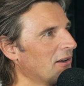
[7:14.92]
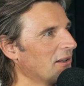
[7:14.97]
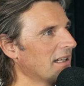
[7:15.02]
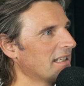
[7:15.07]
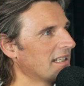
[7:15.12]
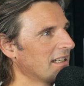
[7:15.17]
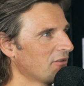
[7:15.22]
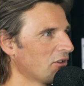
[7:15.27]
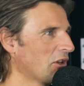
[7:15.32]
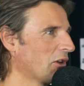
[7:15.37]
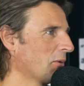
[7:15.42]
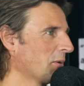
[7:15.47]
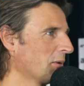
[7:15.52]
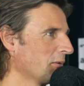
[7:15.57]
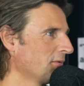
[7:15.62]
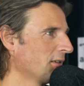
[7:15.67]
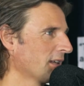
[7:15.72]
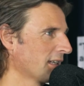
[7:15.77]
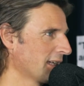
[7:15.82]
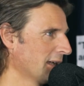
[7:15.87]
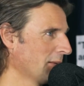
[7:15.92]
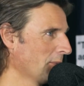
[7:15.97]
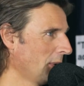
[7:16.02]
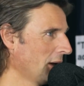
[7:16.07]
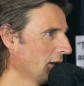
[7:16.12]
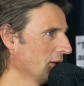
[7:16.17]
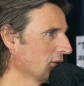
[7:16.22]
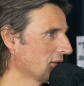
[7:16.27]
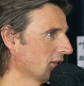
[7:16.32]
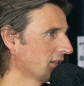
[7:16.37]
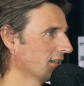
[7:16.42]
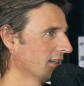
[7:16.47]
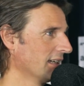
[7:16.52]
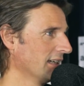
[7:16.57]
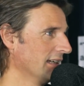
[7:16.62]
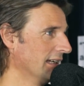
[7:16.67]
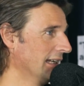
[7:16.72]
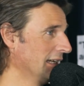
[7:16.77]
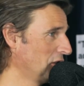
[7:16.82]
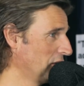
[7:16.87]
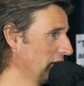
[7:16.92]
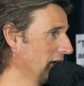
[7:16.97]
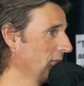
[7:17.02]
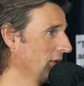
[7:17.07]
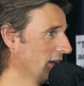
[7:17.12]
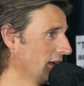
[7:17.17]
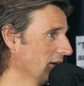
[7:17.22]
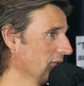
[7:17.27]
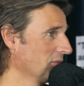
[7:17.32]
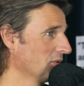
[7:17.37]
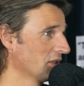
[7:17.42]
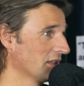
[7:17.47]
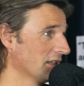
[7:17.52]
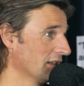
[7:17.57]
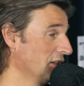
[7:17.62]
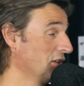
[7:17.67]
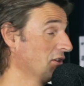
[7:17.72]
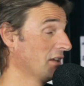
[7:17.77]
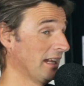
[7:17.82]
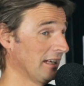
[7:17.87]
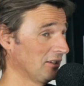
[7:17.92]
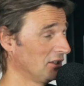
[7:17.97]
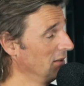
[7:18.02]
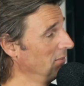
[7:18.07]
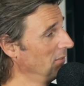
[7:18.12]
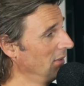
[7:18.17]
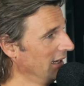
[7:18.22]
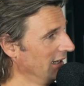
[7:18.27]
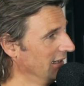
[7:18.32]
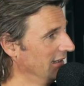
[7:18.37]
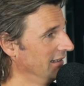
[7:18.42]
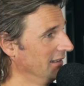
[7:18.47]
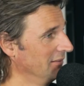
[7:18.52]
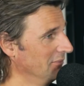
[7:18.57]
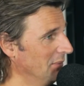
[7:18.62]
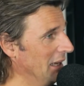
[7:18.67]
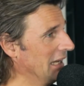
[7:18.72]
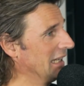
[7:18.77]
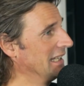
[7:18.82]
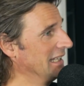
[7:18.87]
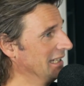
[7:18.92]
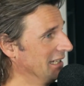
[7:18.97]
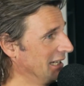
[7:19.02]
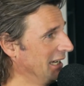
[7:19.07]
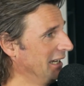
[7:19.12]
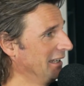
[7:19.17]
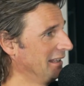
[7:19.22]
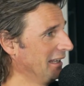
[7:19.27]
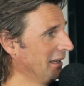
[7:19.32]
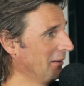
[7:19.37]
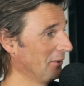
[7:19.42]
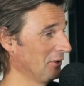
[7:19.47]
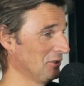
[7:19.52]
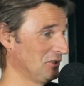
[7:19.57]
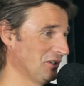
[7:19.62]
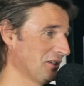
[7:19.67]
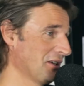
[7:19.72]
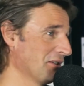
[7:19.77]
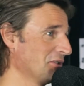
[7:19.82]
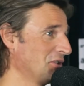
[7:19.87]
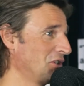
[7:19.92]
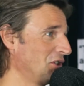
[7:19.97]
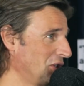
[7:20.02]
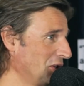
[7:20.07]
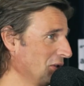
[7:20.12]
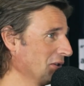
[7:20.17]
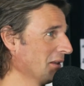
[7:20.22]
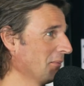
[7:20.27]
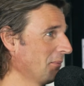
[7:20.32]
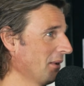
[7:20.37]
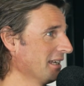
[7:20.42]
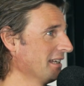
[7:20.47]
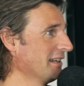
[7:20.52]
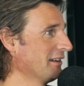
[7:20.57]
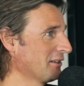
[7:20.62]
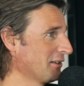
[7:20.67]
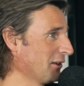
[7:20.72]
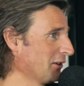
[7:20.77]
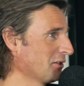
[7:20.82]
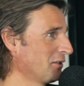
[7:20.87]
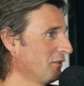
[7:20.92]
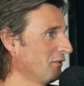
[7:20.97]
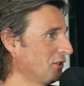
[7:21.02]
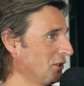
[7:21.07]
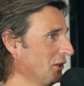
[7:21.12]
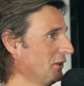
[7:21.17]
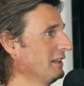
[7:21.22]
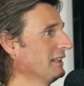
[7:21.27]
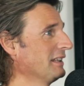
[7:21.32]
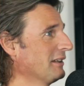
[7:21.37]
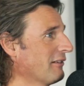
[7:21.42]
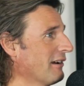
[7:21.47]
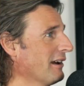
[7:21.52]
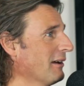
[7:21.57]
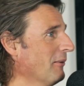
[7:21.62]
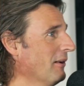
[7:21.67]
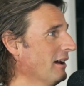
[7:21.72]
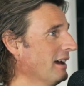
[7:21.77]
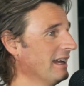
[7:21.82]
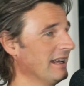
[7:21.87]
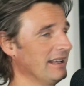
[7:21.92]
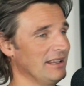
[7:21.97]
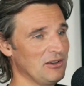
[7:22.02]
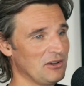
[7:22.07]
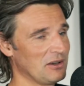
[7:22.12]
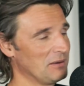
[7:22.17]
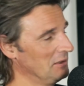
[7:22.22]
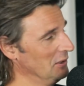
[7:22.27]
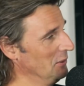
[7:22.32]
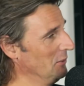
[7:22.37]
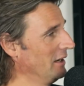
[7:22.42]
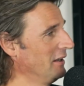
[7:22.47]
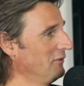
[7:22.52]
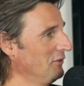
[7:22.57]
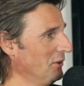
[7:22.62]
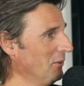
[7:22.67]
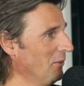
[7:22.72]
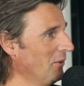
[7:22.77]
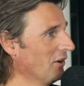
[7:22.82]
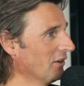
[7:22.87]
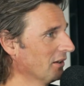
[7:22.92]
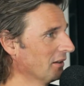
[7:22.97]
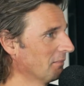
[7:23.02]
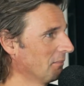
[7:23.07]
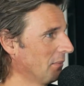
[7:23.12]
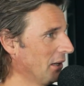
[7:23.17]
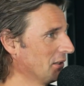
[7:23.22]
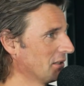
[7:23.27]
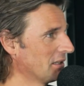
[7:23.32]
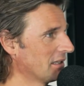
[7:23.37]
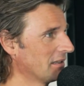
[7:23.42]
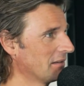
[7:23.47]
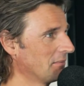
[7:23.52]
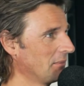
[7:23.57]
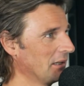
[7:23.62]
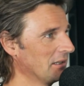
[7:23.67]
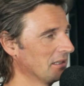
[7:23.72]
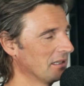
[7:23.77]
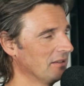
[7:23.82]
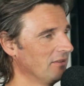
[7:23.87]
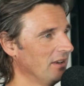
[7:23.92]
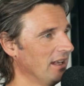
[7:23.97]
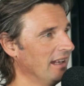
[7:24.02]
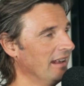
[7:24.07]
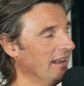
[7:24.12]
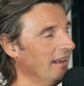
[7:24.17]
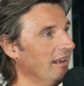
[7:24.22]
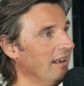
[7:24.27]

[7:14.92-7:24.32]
That whole idea of we'll fix it in post literally becomes you can actually make the entire thing in post. Just go and shoot the bait. So long as you've shot it in the right way, you can do whatever you want post event.